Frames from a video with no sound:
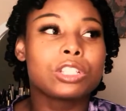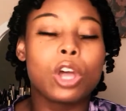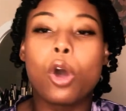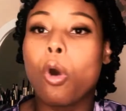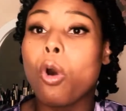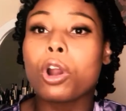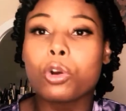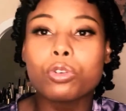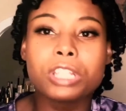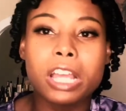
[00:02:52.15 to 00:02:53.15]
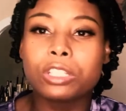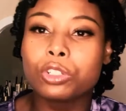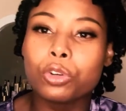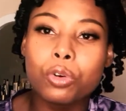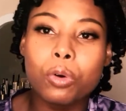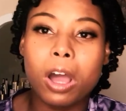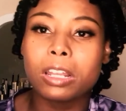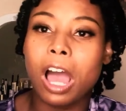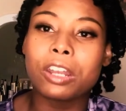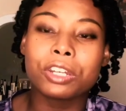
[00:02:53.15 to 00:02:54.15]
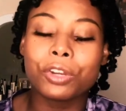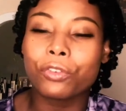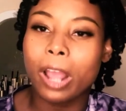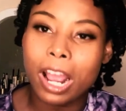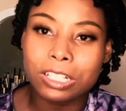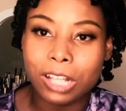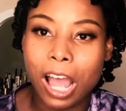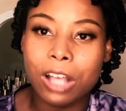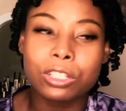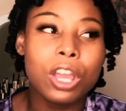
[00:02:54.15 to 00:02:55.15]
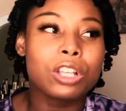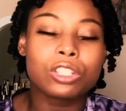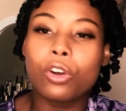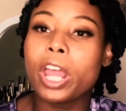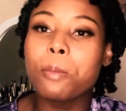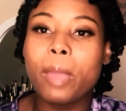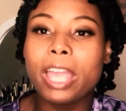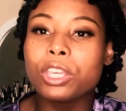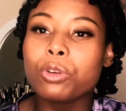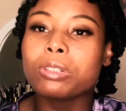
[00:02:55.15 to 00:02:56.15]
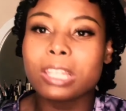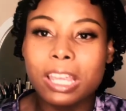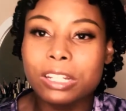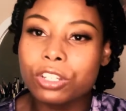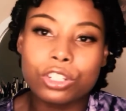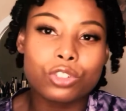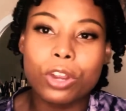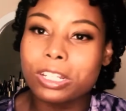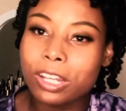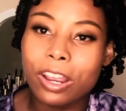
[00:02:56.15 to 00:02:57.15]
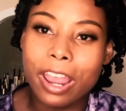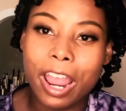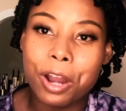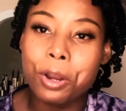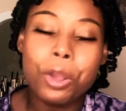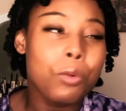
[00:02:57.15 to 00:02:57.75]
or who just do a lot of different hairstyles, so they may use heat to stretch their hair,